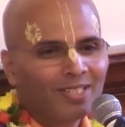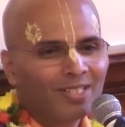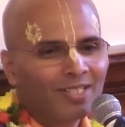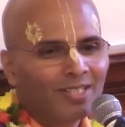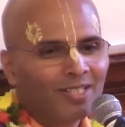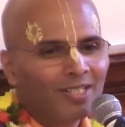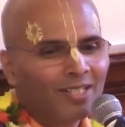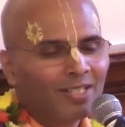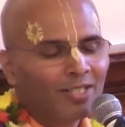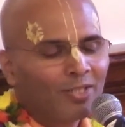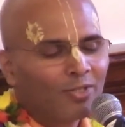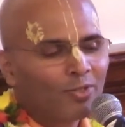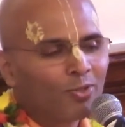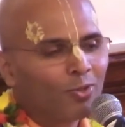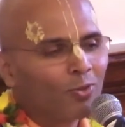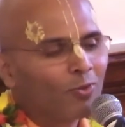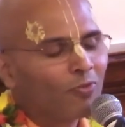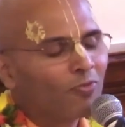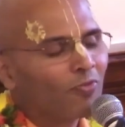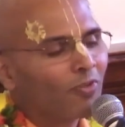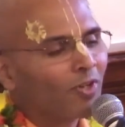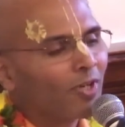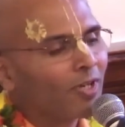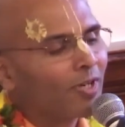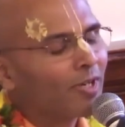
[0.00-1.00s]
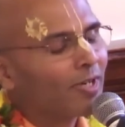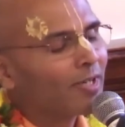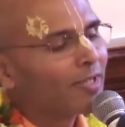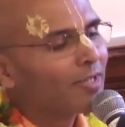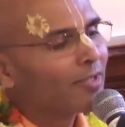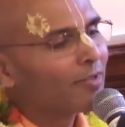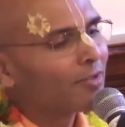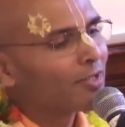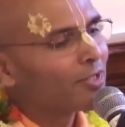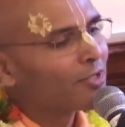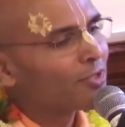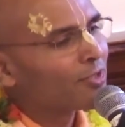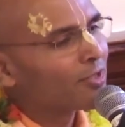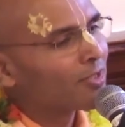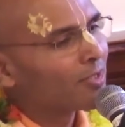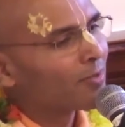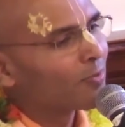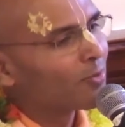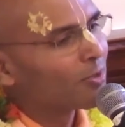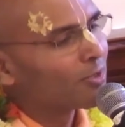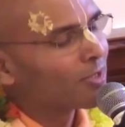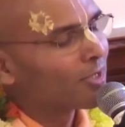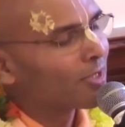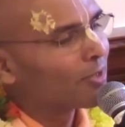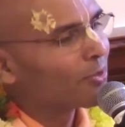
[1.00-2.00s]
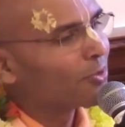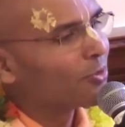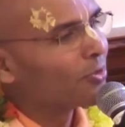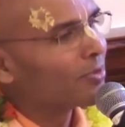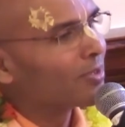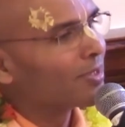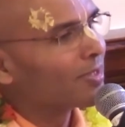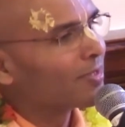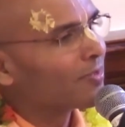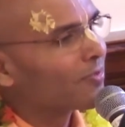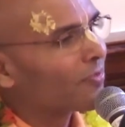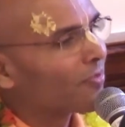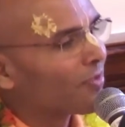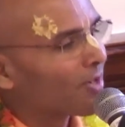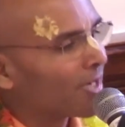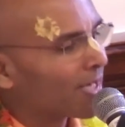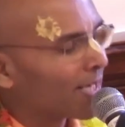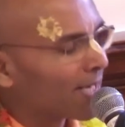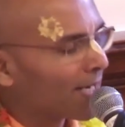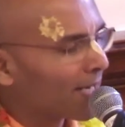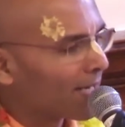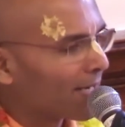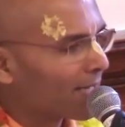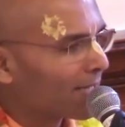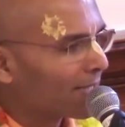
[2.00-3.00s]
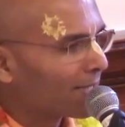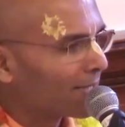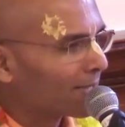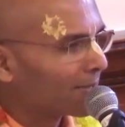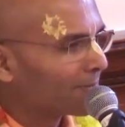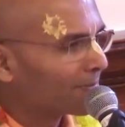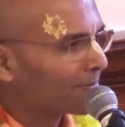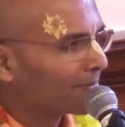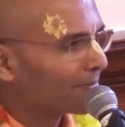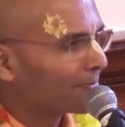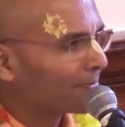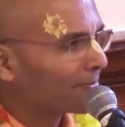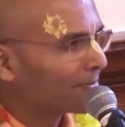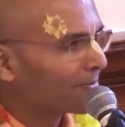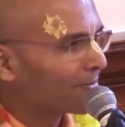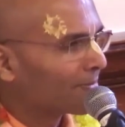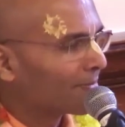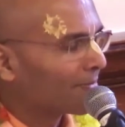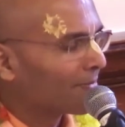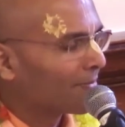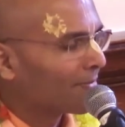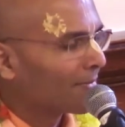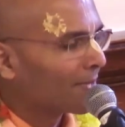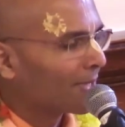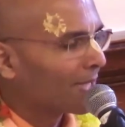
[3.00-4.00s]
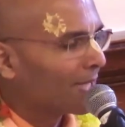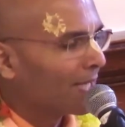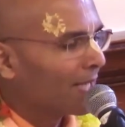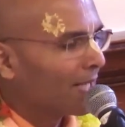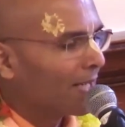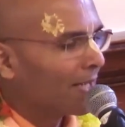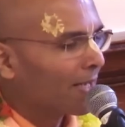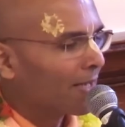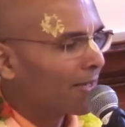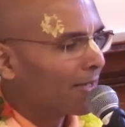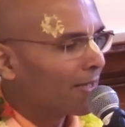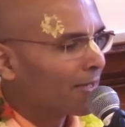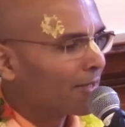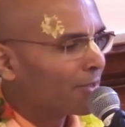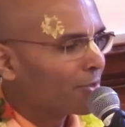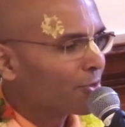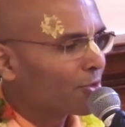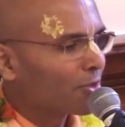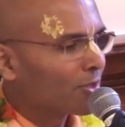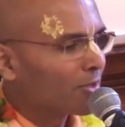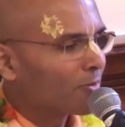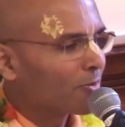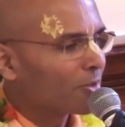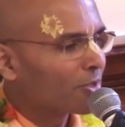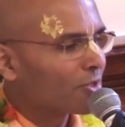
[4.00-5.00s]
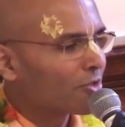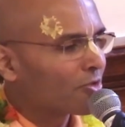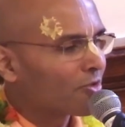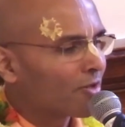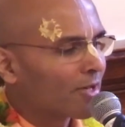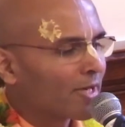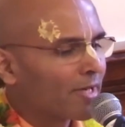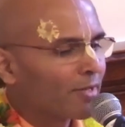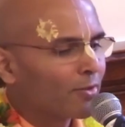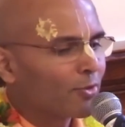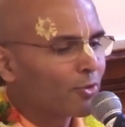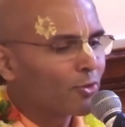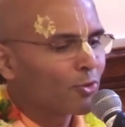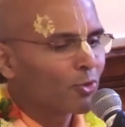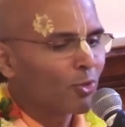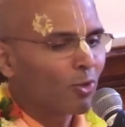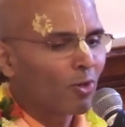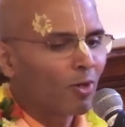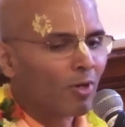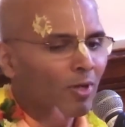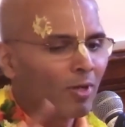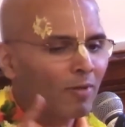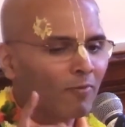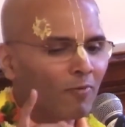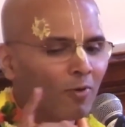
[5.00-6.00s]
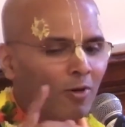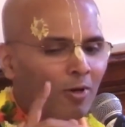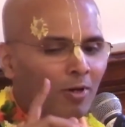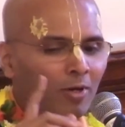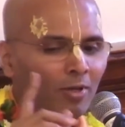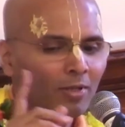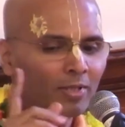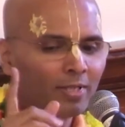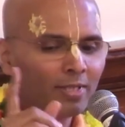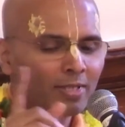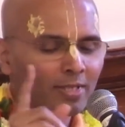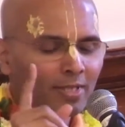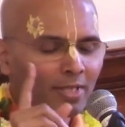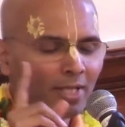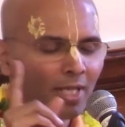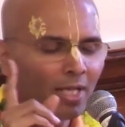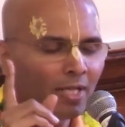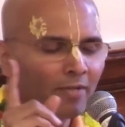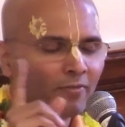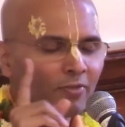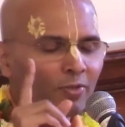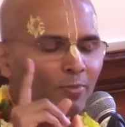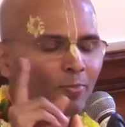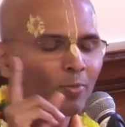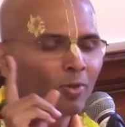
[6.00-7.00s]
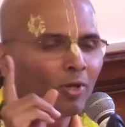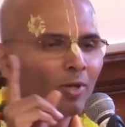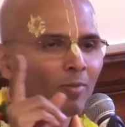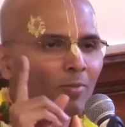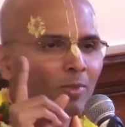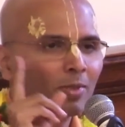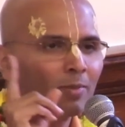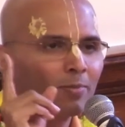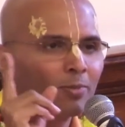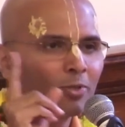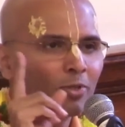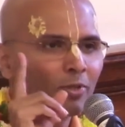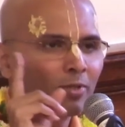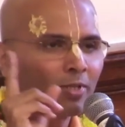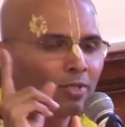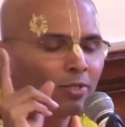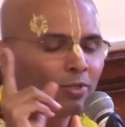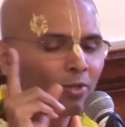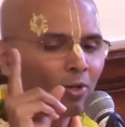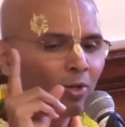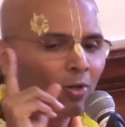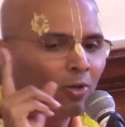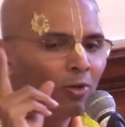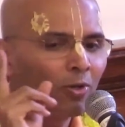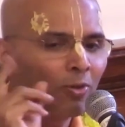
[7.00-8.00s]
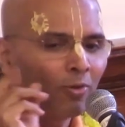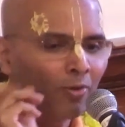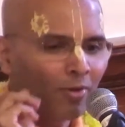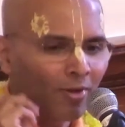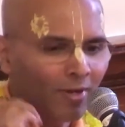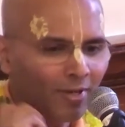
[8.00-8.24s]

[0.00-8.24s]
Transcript: So far, Krishna was Arjuna's friend. And Arjuna was trying to solve all his life's problems on his own.